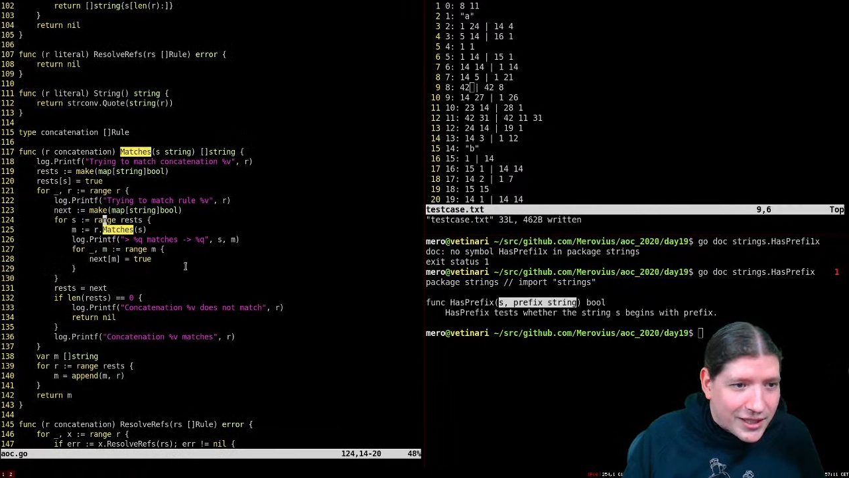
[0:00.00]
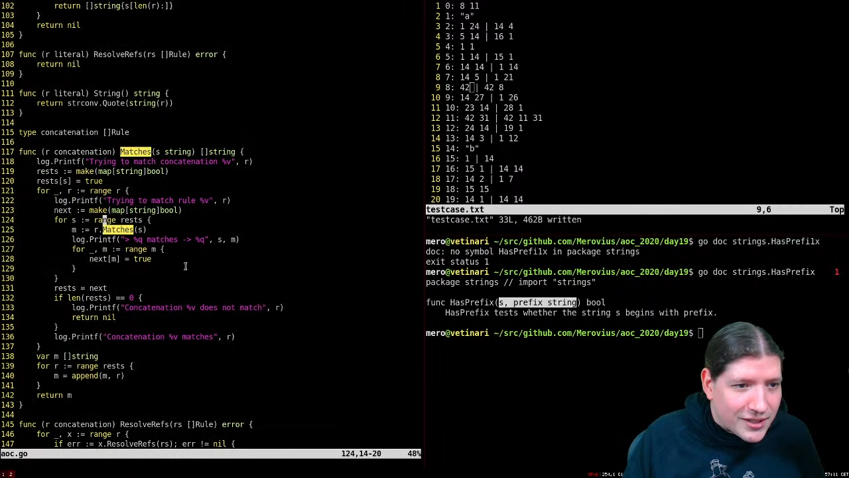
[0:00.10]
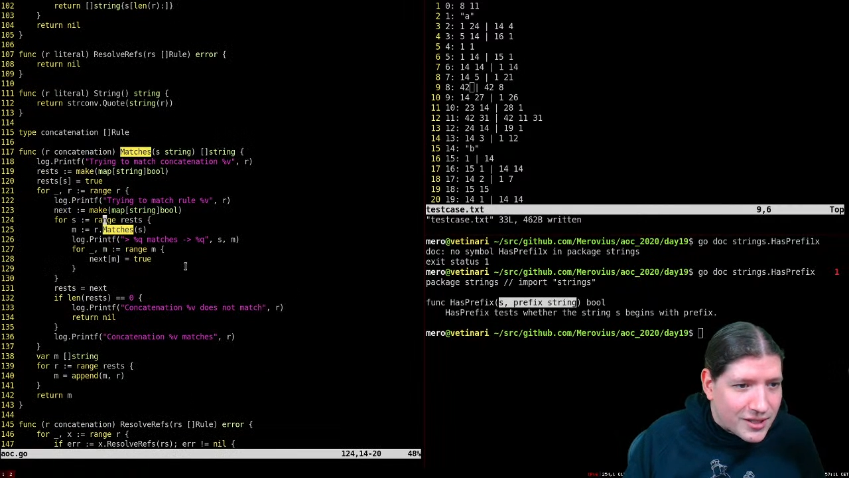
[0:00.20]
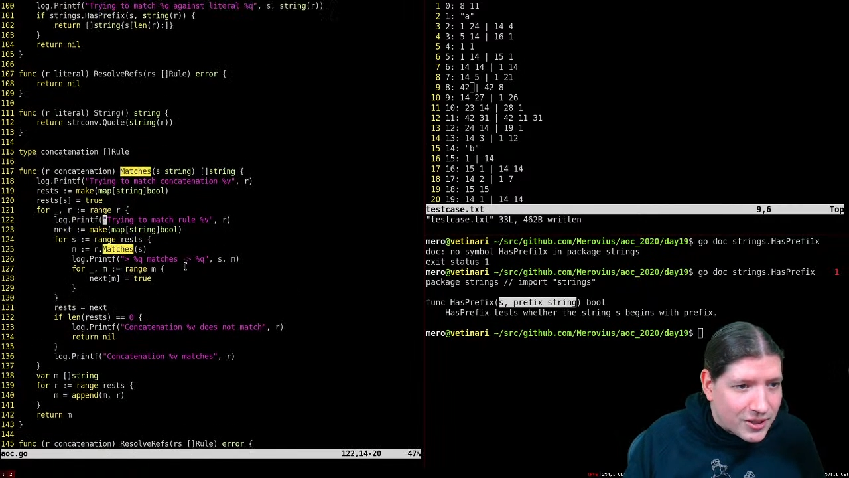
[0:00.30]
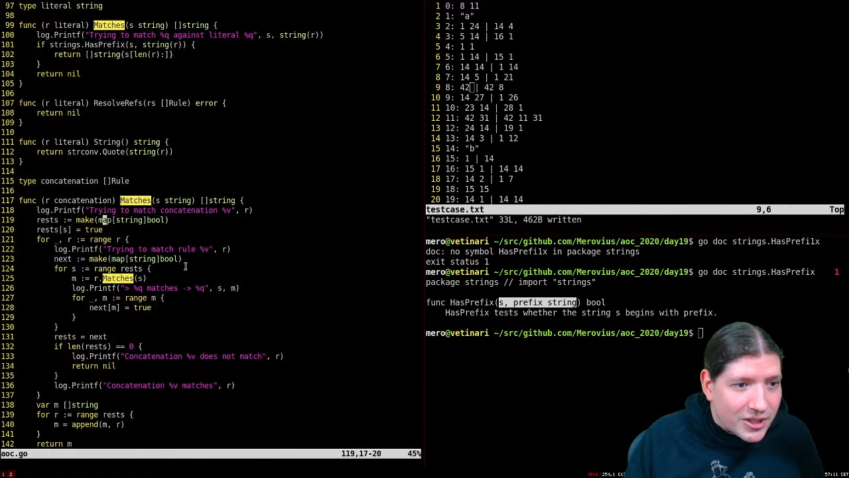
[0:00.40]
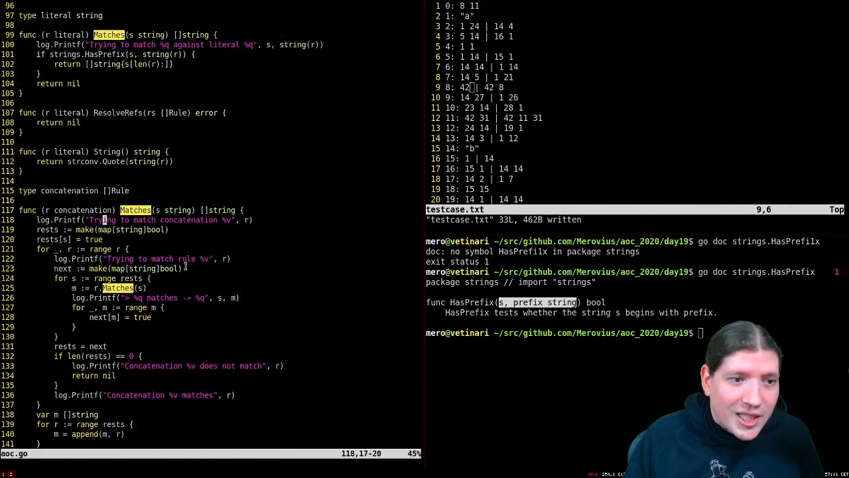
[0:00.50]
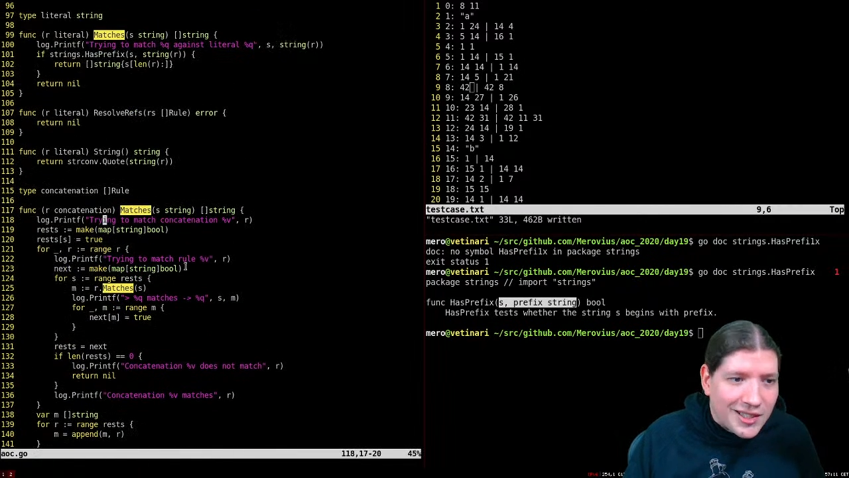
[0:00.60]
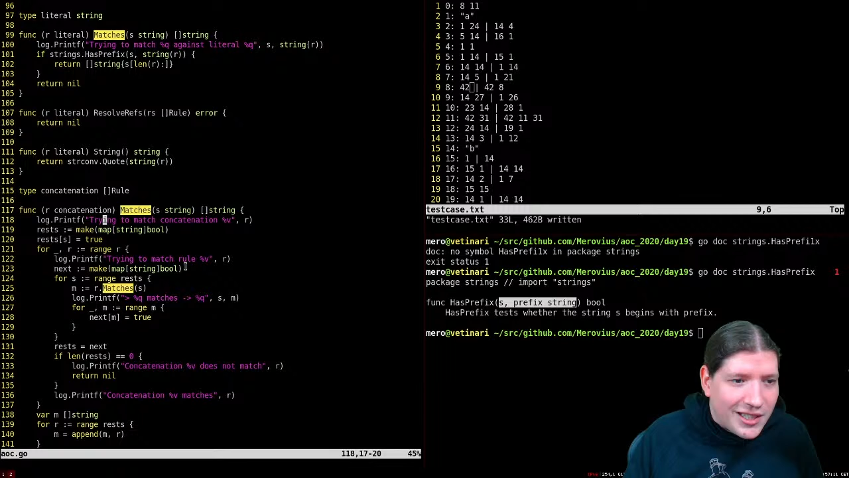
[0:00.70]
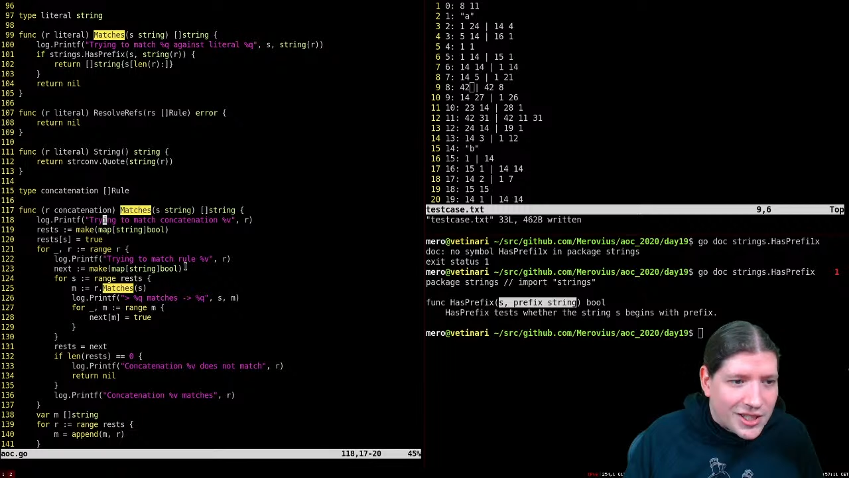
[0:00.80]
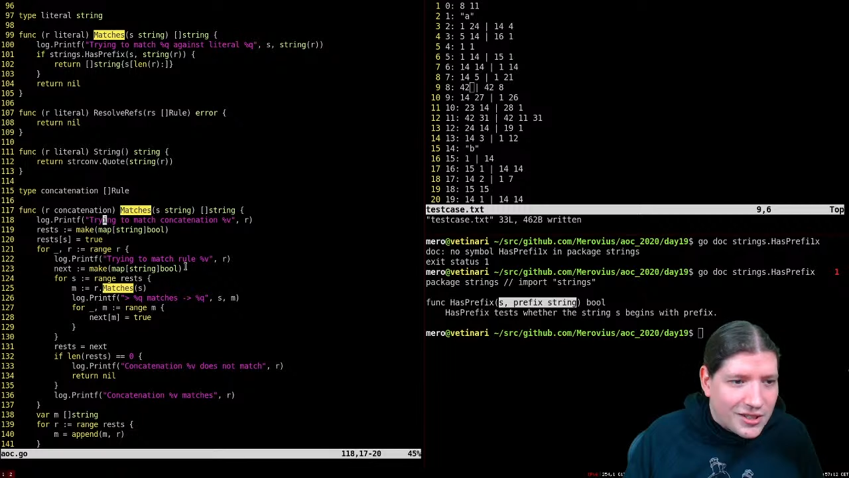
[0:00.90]
So
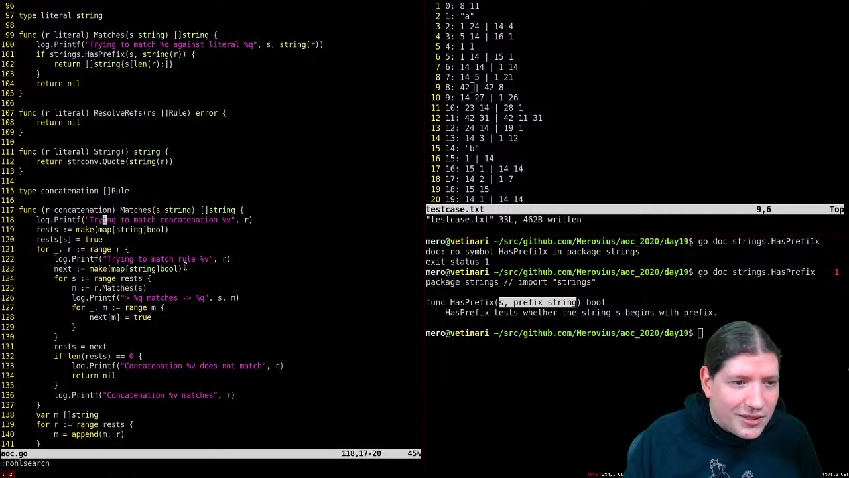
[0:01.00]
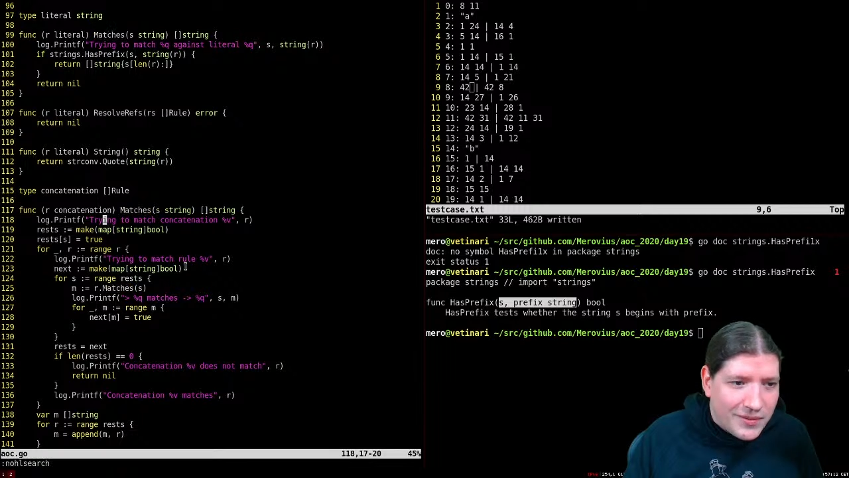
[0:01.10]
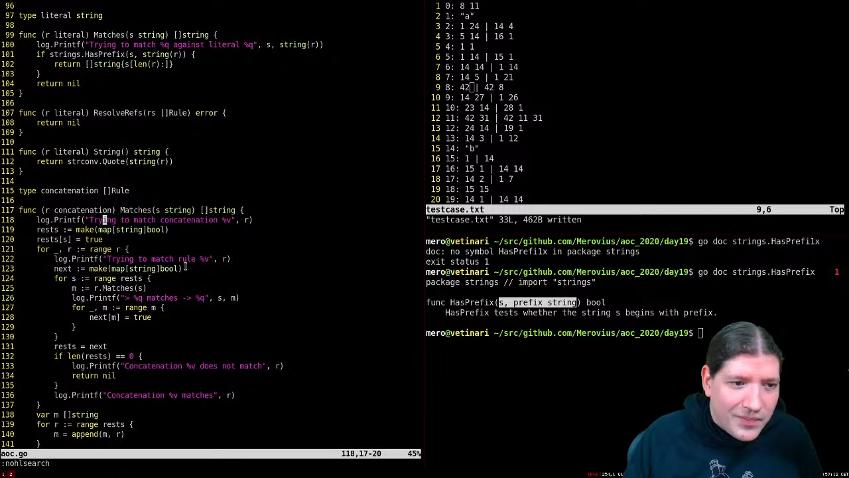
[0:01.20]
concatenation